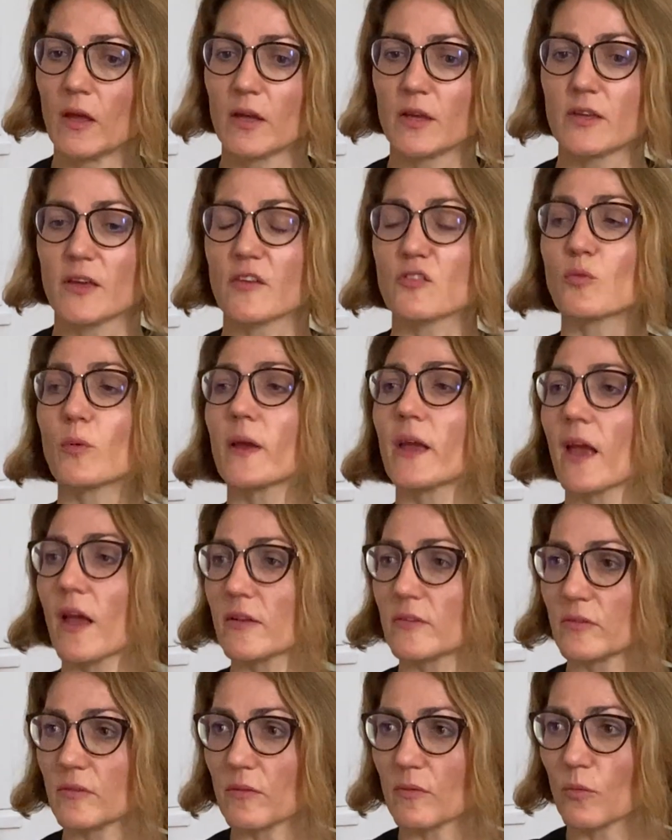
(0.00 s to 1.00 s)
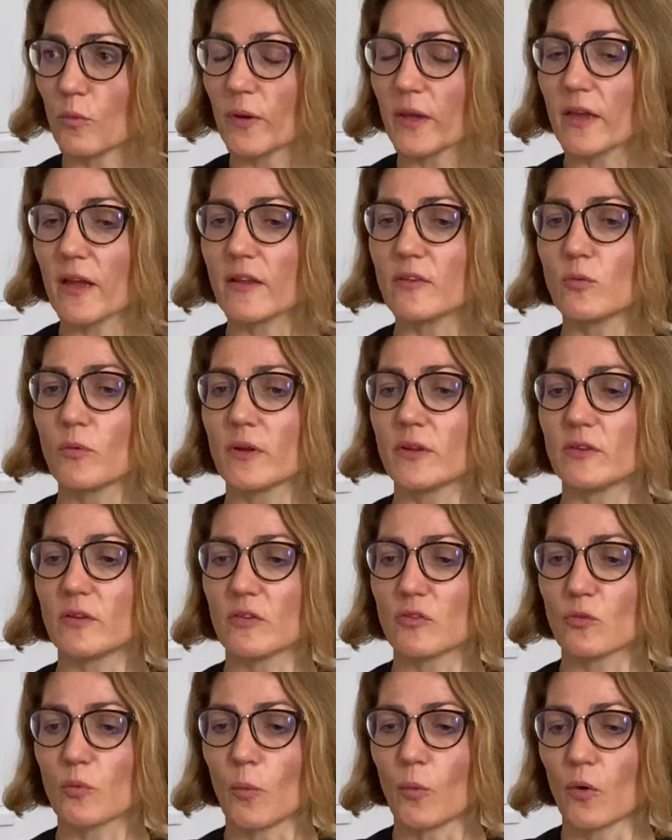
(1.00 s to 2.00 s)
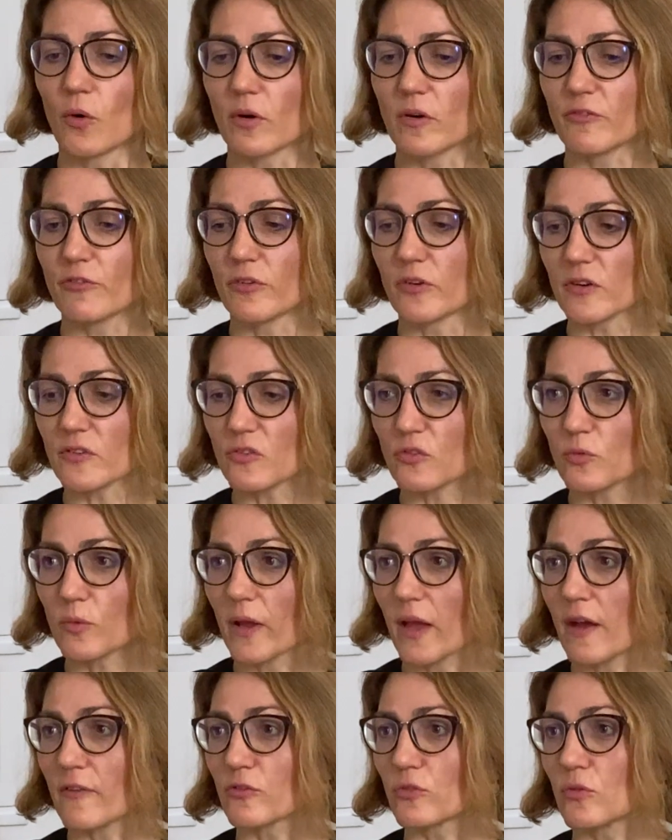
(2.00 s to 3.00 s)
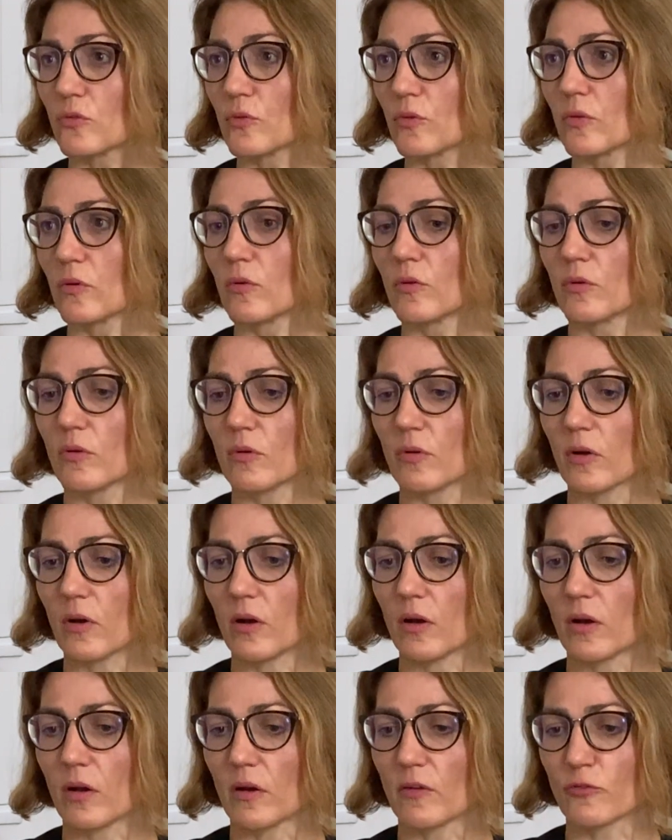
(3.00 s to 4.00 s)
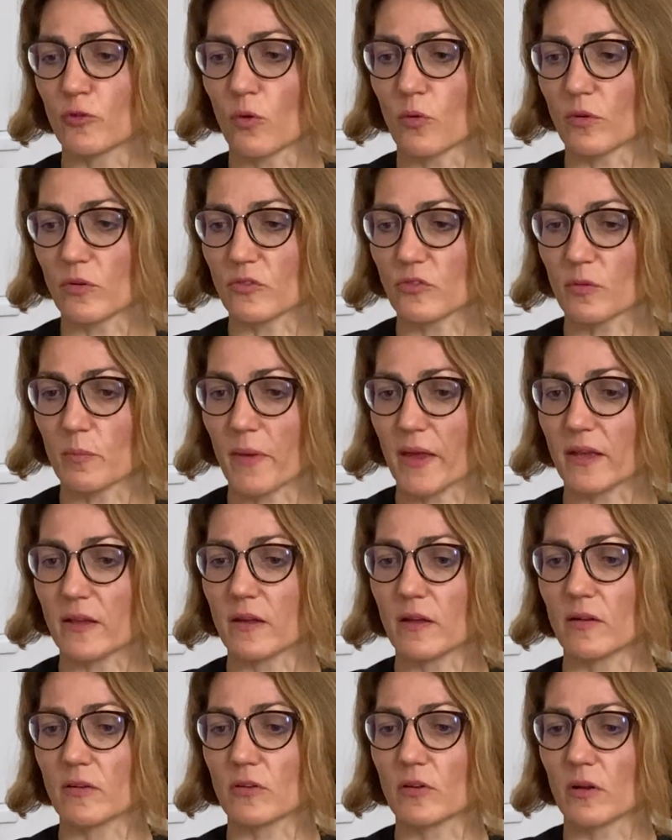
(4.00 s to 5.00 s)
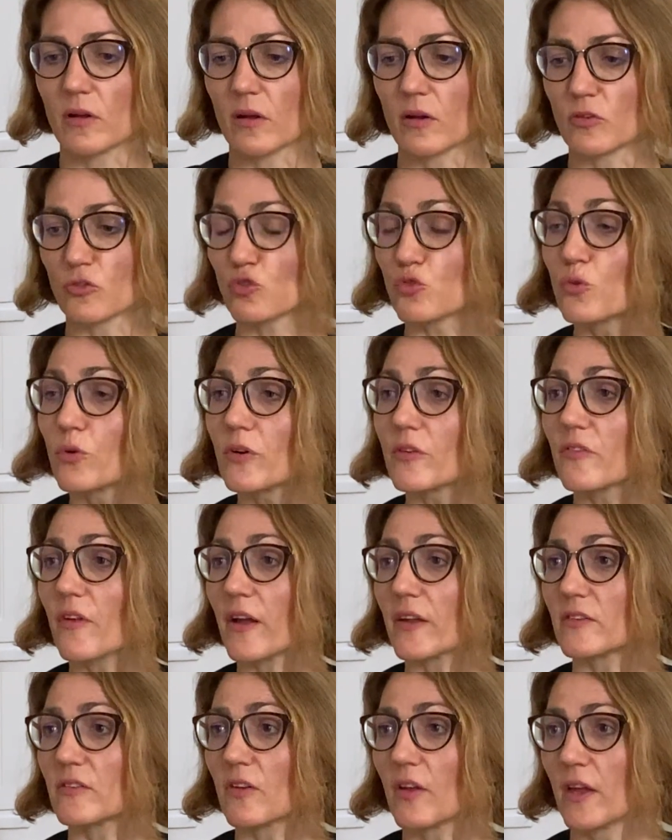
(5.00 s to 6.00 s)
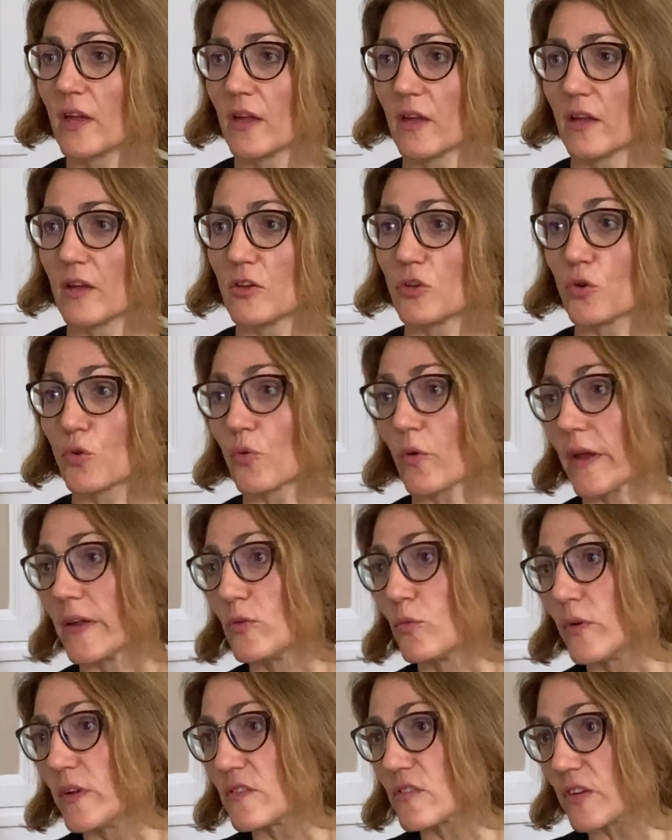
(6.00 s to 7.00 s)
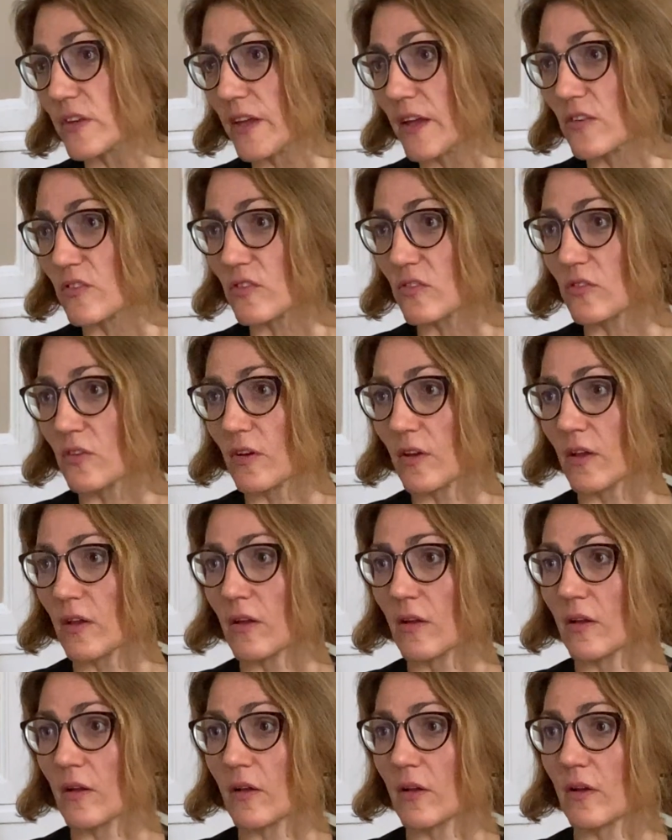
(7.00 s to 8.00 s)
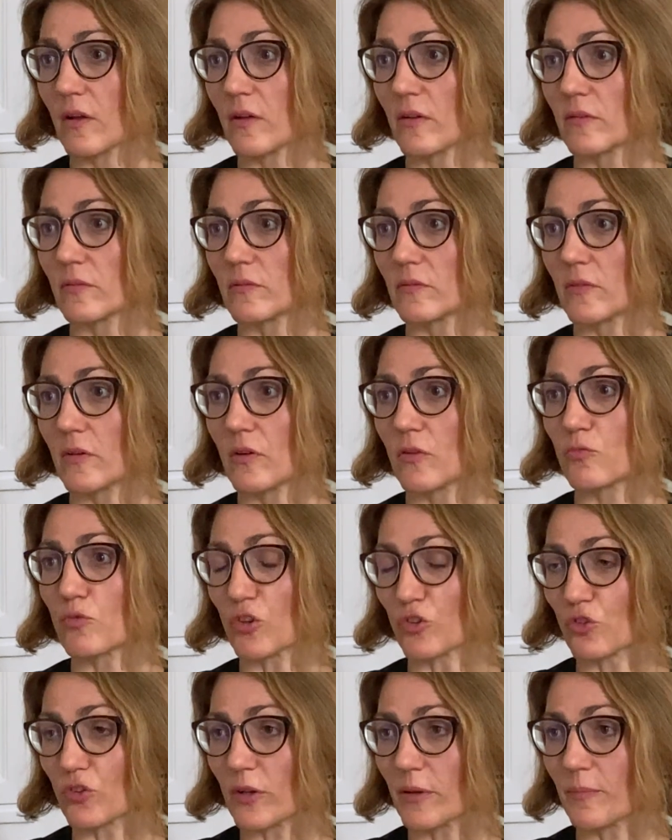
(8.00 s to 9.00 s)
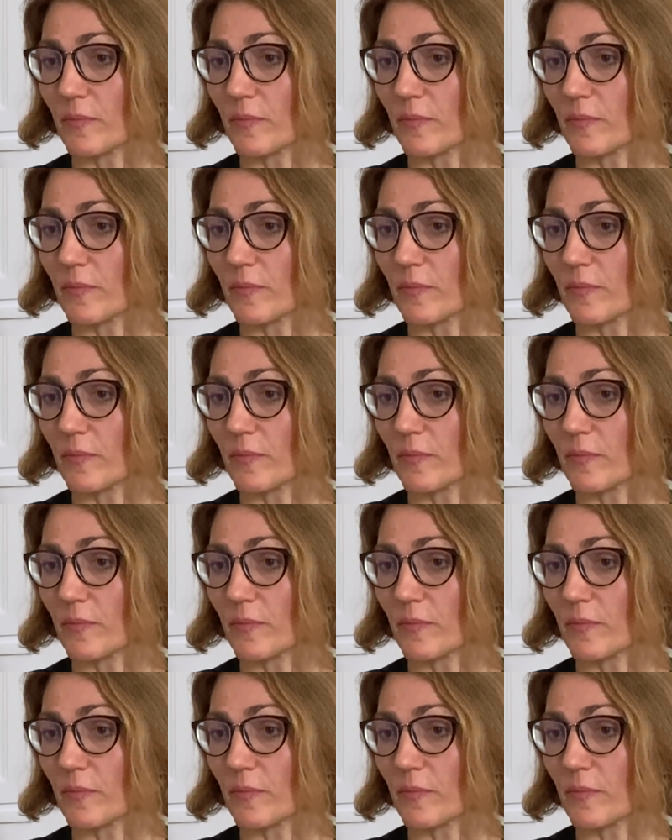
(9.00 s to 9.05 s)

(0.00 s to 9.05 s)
Yes, we can. We can win this war. First, we have to, of course, make sure that Ukraine wins against Russia,